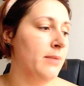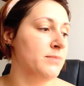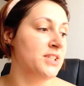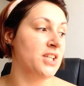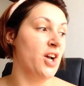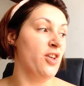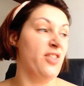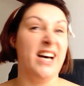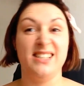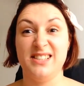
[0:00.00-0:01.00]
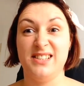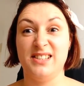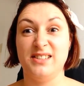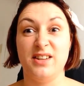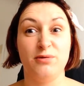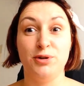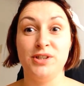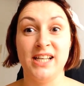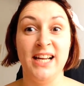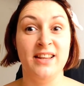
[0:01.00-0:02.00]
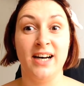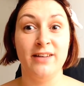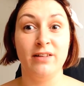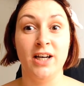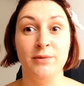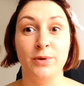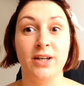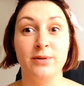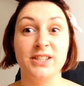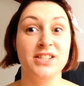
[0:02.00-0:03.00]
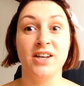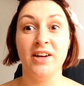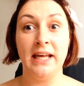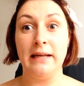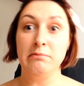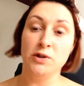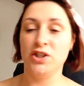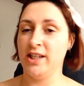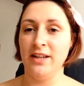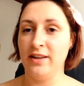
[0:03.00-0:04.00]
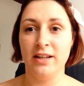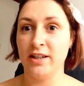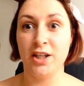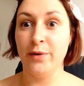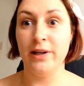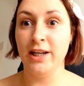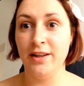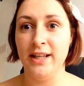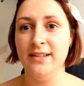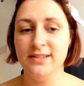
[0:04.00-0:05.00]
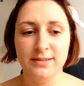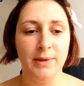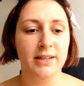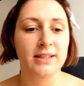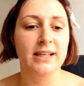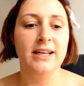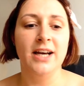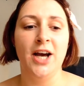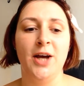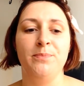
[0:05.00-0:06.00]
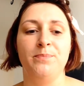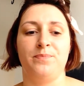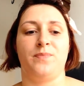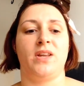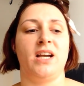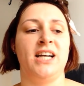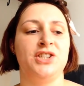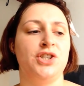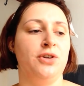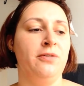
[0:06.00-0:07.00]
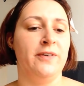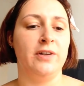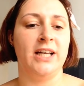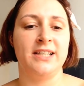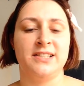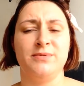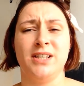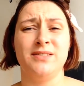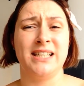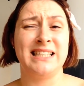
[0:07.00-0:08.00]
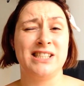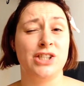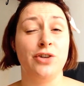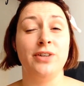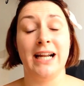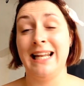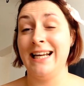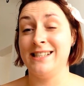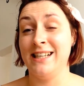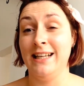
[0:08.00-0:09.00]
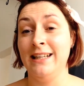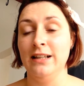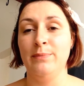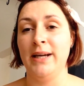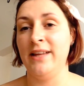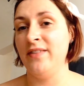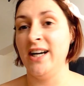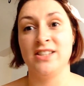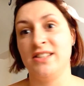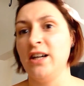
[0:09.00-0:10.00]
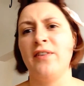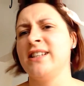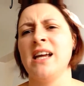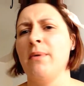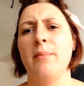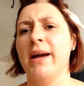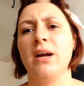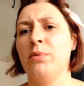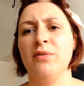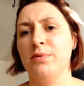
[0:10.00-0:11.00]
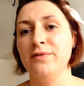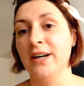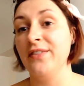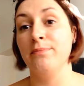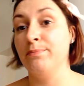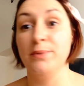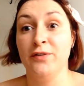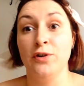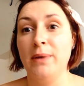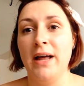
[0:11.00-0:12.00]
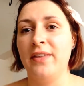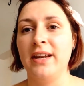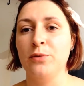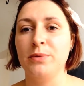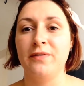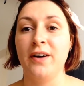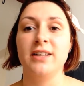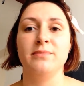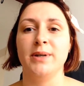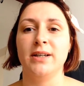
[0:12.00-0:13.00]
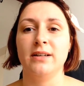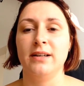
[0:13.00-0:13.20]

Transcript: So that's the routine that I've learnt when I was in Turkey, which I didn't think I'd go and learn this, but I do feel like sometimes I do neglect it a little bit, in that I just think if I take my makeup off before bed then it'll be fine, but